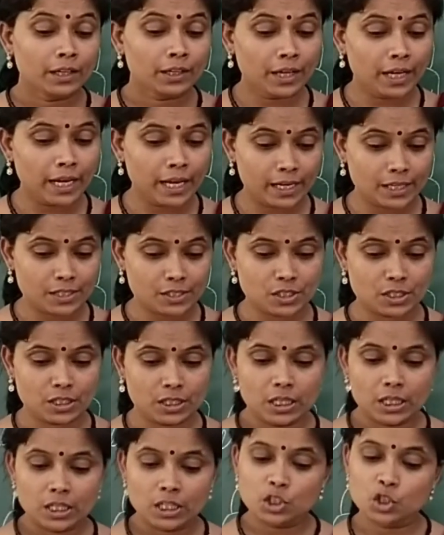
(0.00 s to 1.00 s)
Next,
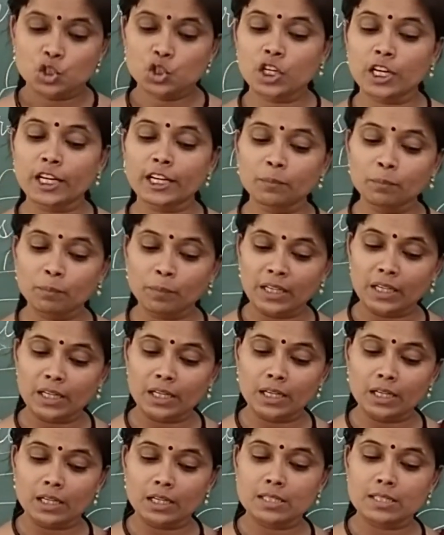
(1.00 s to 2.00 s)

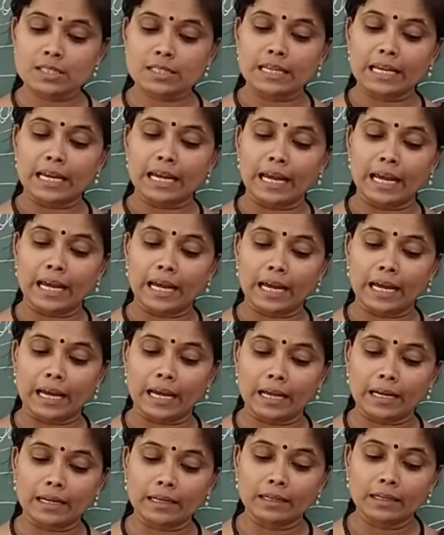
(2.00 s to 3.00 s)
chickpeas
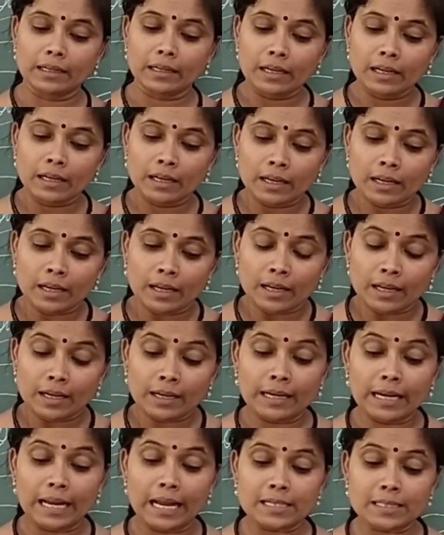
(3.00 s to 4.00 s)
and
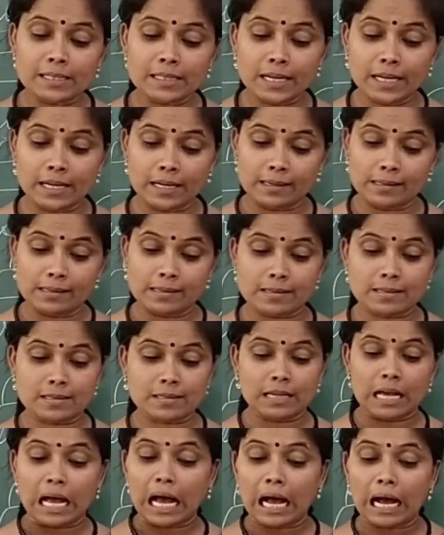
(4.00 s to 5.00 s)
lentils
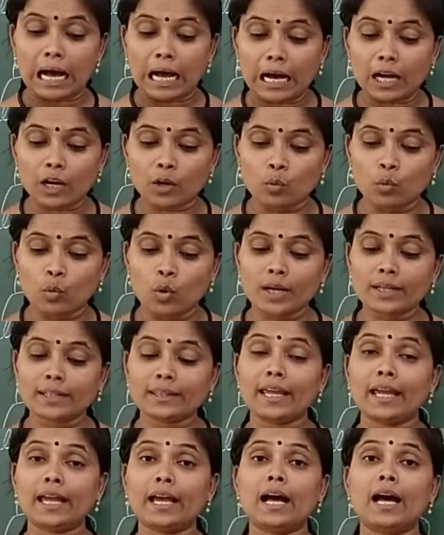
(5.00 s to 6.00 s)
are what
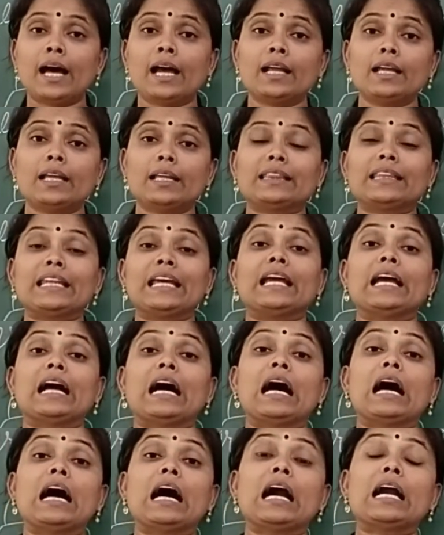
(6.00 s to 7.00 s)
they are? They
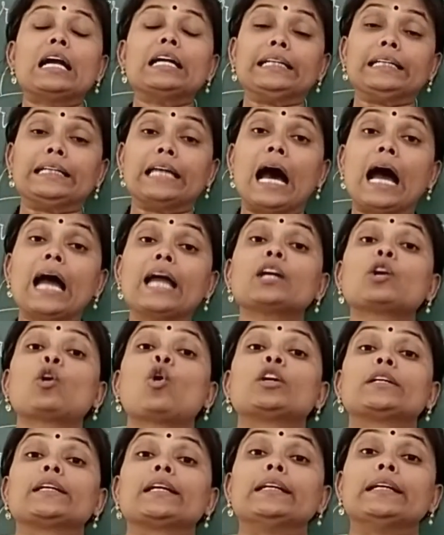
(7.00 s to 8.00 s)
are
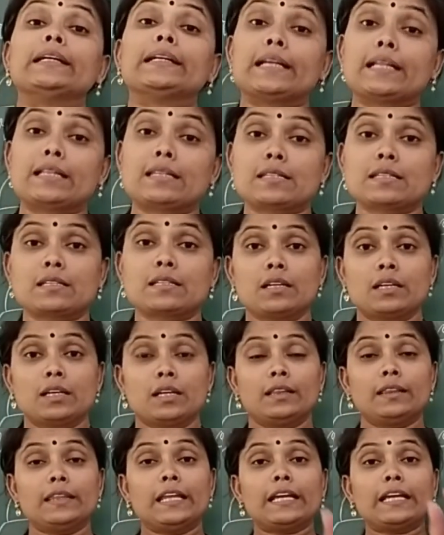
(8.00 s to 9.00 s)
dicotyledons.
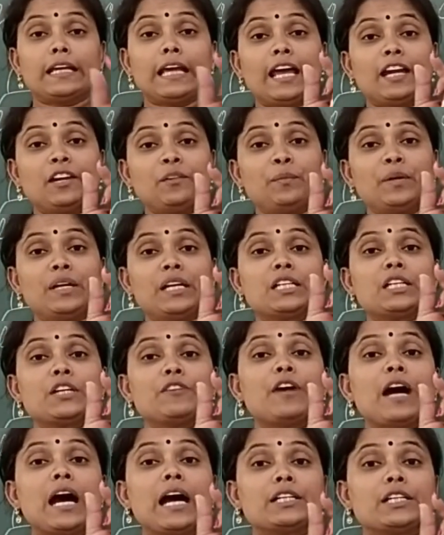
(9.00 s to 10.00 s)
They can be
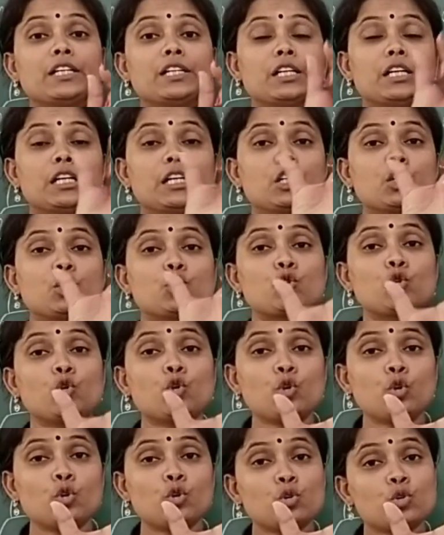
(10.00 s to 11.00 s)
divided
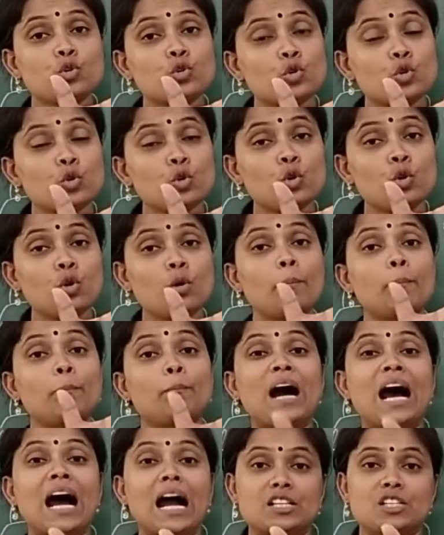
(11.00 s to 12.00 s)
into 2
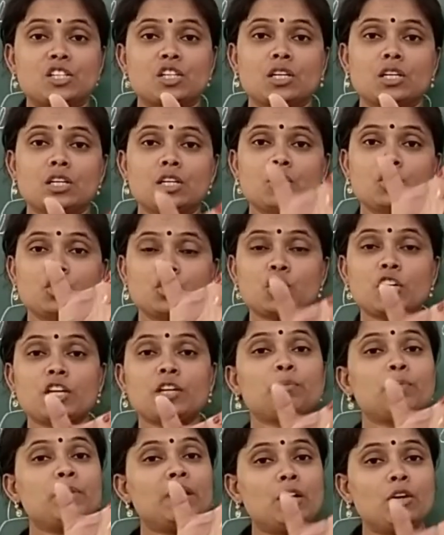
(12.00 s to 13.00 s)
parts.
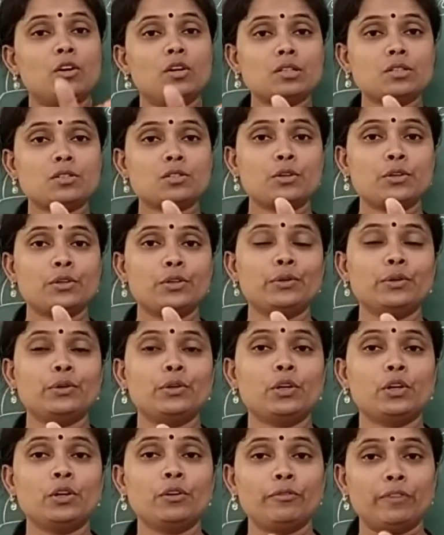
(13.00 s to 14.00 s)
Chickpea also you
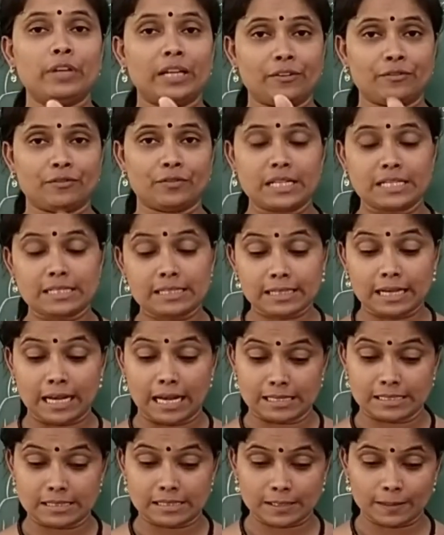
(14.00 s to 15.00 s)
know we have
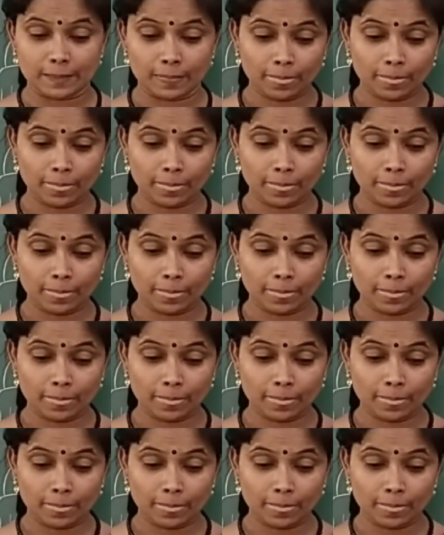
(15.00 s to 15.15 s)
discussed.